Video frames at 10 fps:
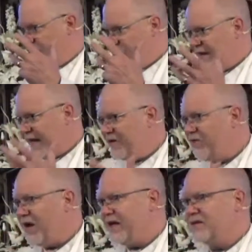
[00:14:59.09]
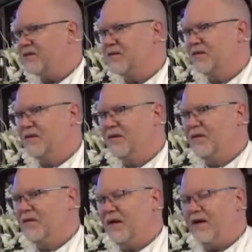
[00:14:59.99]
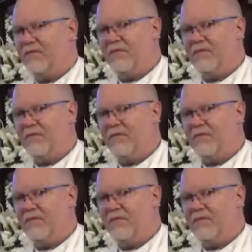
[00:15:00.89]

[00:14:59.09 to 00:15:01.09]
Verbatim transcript: for land rights, uh,